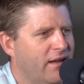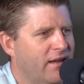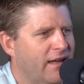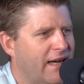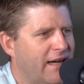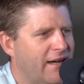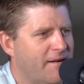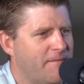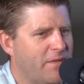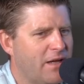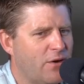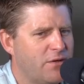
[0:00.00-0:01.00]
um,
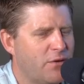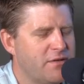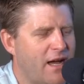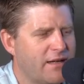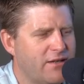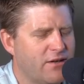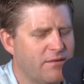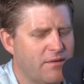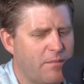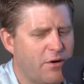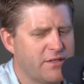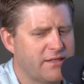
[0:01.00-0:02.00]
you know, don't talk to your the
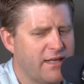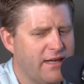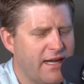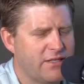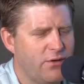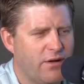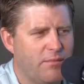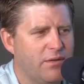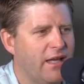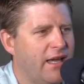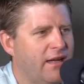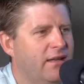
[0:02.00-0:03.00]
person sitting next to you on a
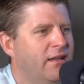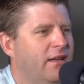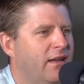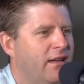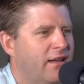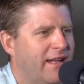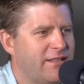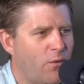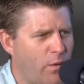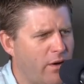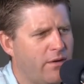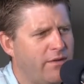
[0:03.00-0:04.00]
plane. That's a
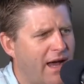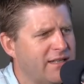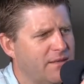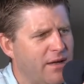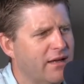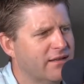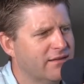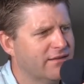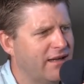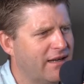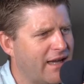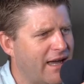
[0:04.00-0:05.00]
weird thought to me.
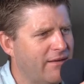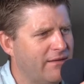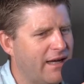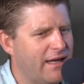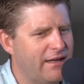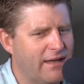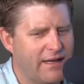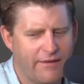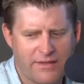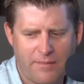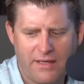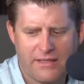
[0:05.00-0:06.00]
Yeah, like I, totally. I, like
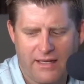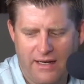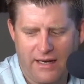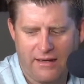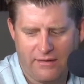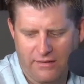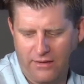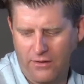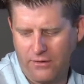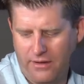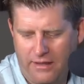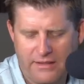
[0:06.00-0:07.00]
if somebody's sitting
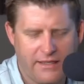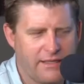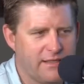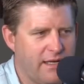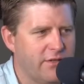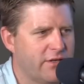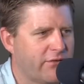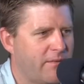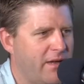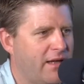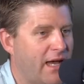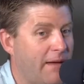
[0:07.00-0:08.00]
literally six inches from
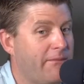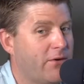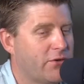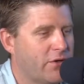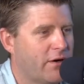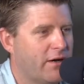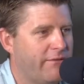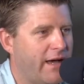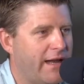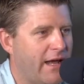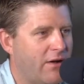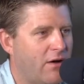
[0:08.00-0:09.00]
me, I'm for sure going to find
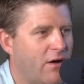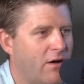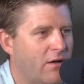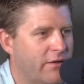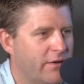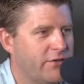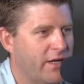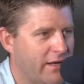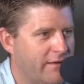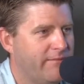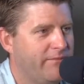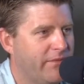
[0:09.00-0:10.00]
it, out all their shit.
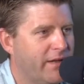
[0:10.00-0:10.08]
It